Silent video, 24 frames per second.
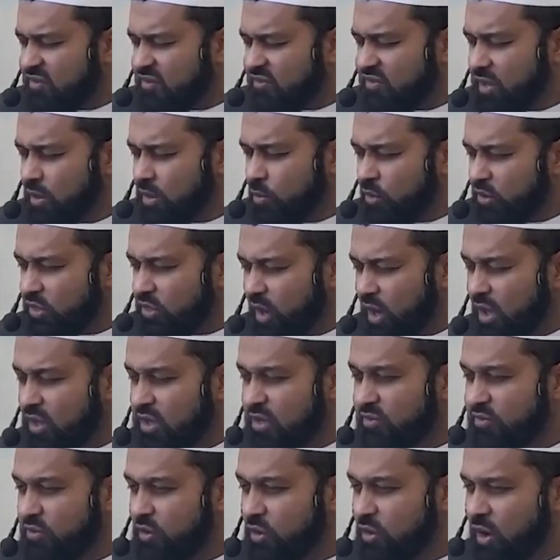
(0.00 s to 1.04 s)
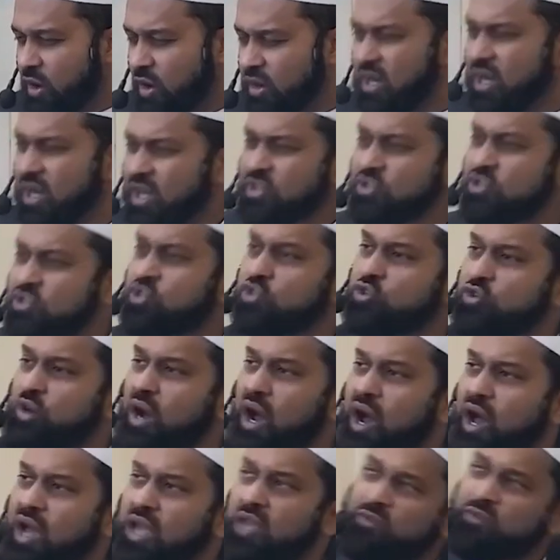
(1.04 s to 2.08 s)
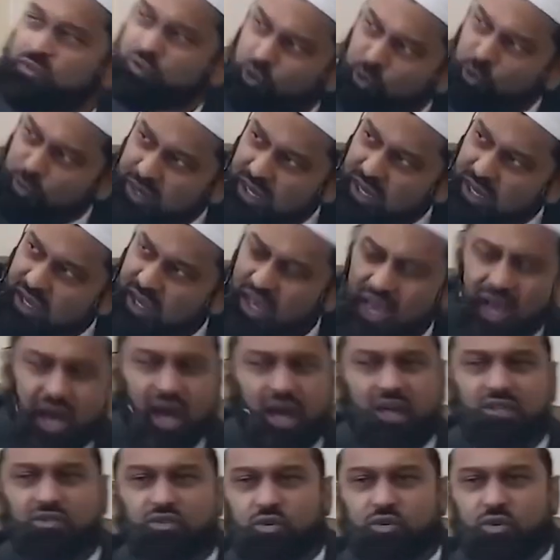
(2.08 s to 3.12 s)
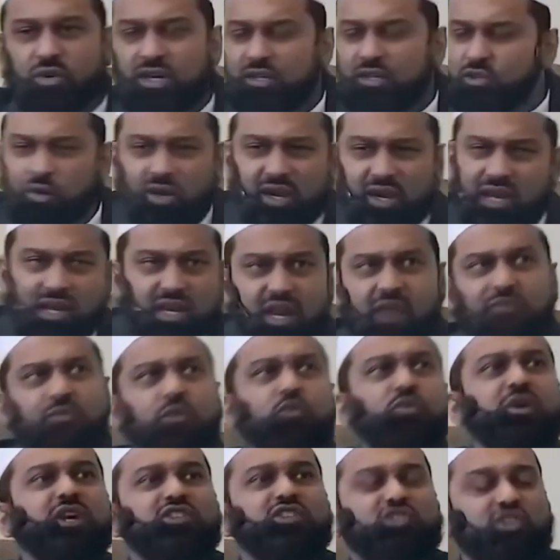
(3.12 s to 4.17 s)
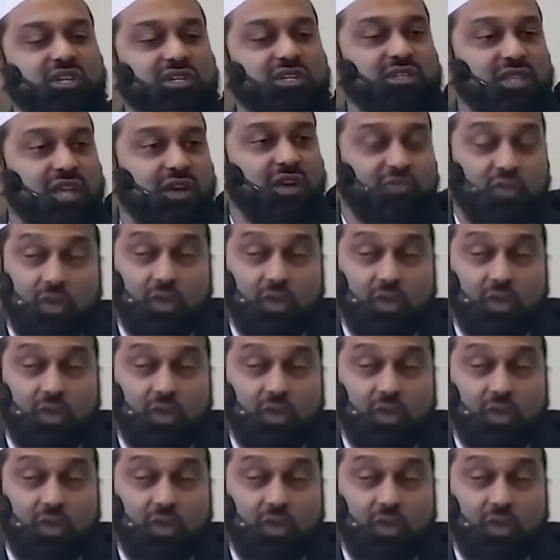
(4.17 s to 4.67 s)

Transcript: Love him with all of your heart. Strive to be as good as, you can never reach his